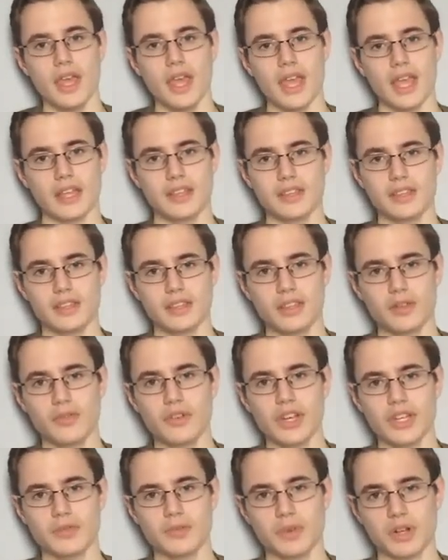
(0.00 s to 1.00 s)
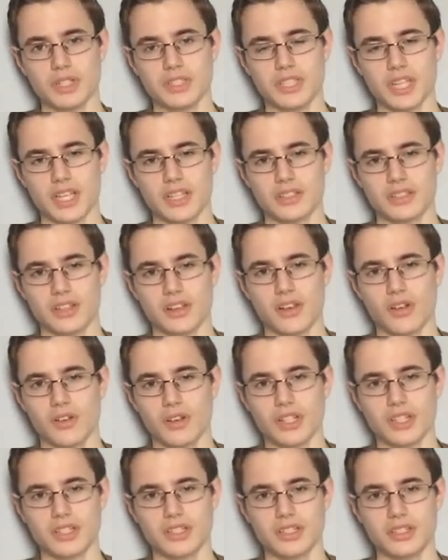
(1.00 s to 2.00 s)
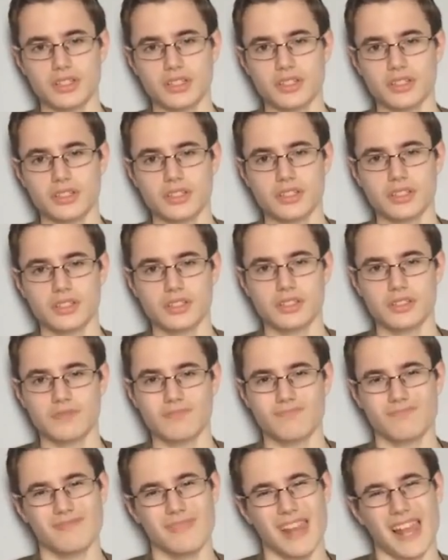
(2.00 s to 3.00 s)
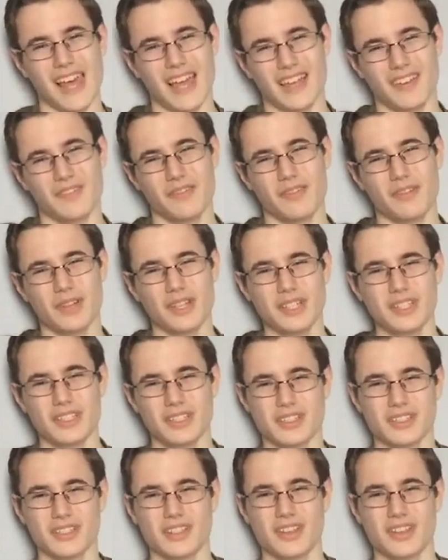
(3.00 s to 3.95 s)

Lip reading: The reason why it's taken so long is just because lack of questions.